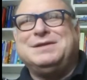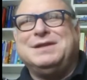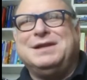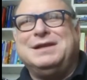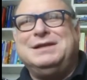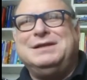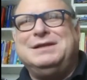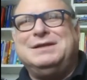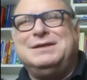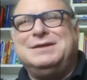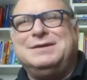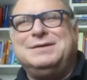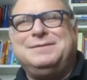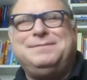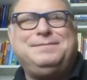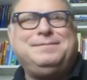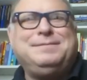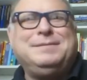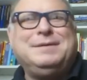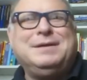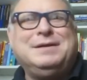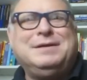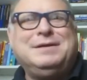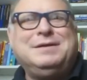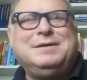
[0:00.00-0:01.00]
Lightyear,
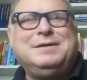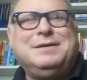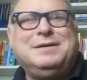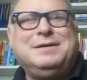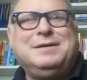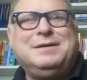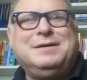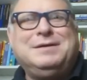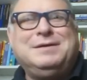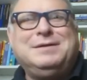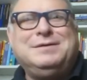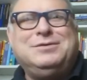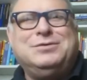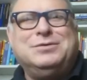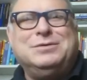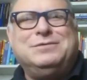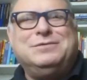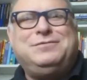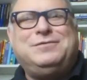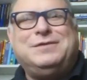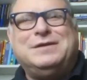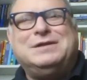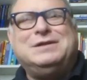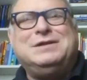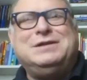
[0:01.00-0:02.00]
to
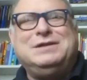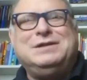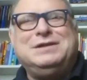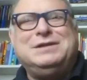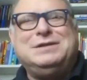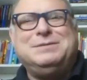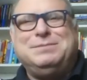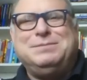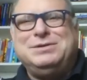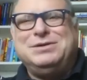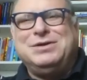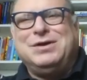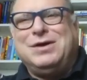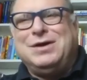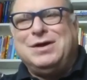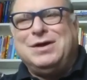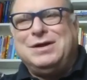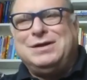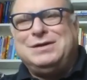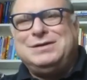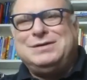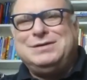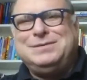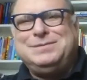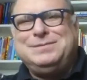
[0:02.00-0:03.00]
infinity and
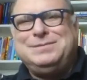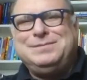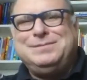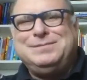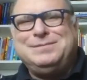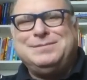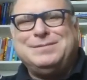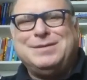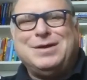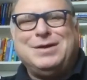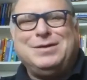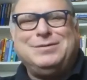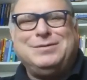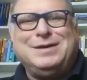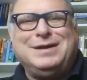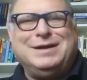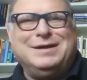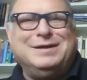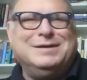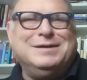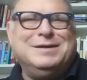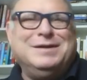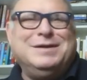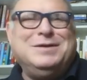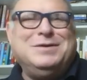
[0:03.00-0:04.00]
beyond. All right.
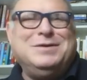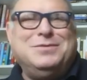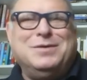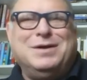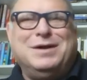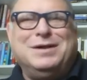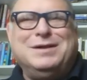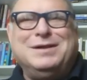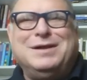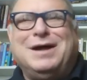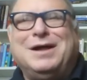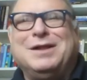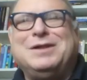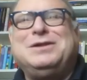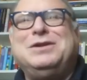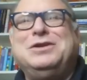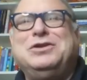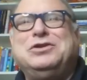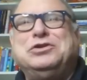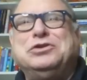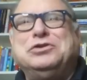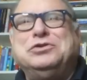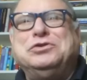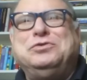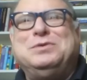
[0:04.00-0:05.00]
Well, I'll
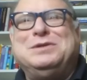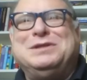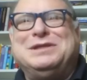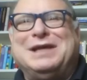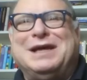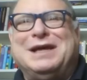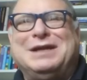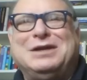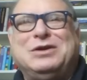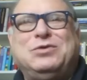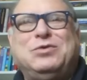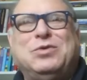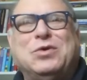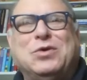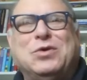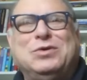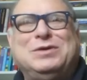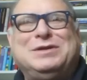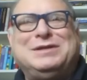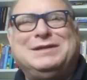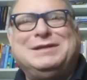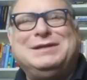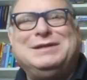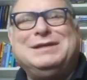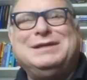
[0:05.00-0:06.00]
conclude with that
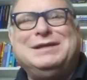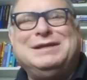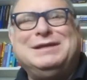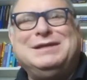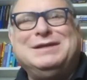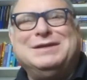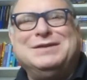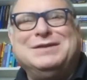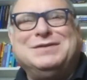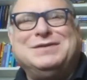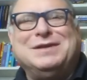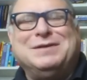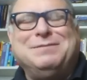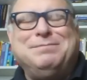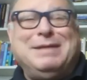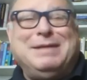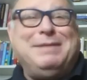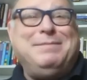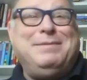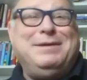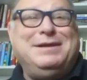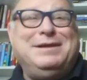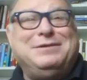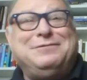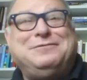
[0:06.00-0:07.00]
quote, because
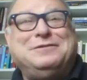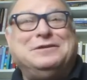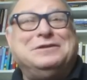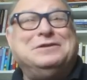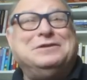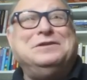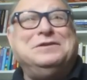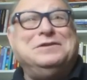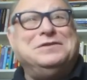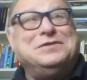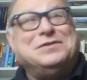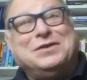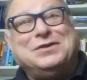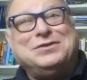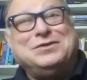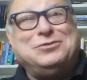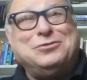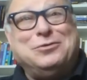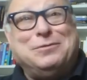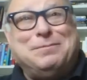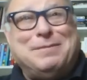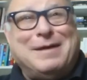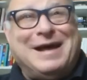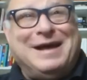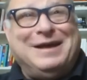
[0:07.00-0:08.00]
maybe infinity is
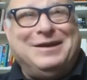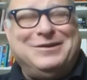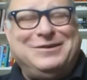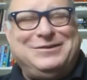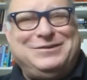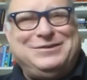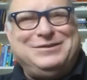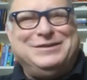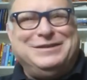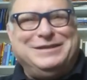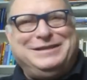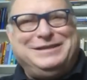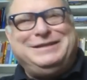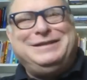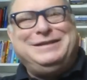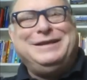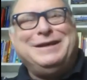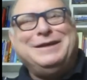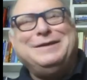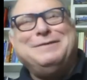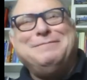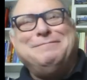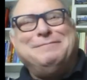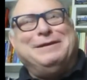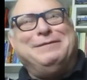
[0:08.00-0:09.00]
also a boundary.
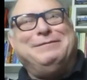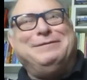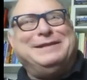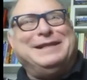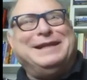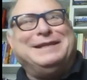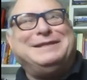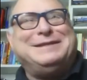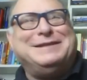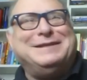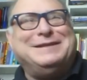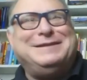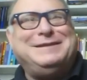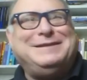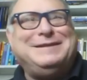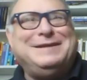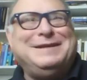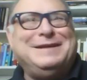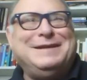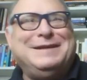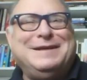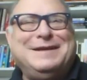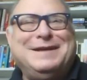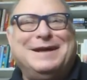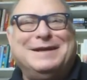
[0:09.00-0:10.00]
Maybe that's a
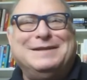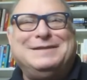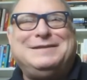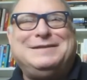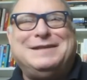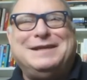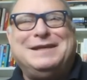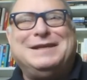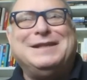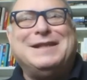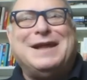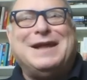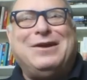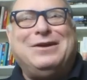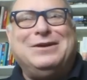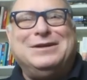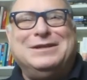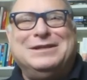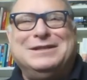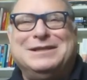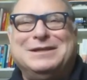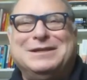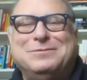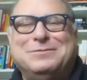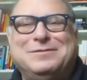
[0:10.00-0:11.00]

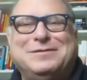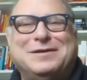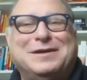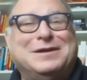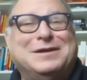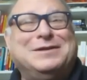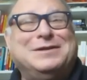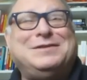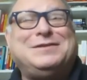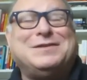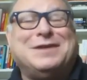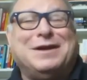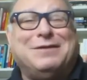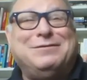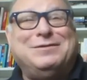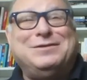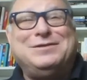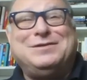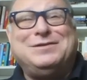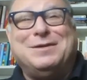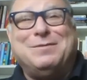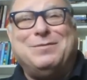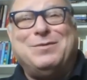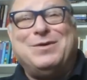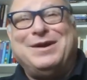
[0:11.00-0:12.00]
singularity that we've got to discover
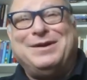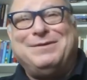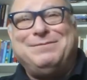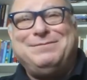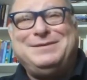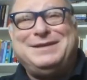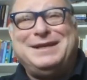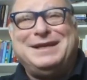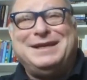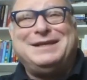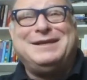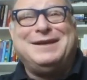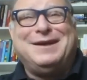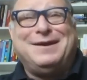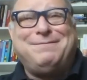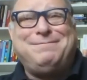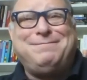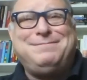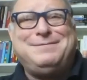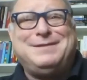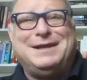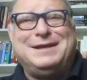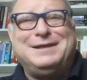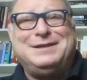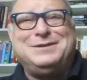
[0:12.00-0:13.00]
somewhere. Take care.
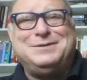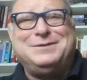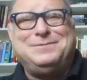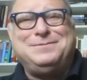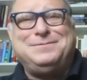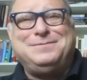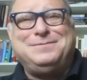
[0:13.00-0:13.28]
Thank you.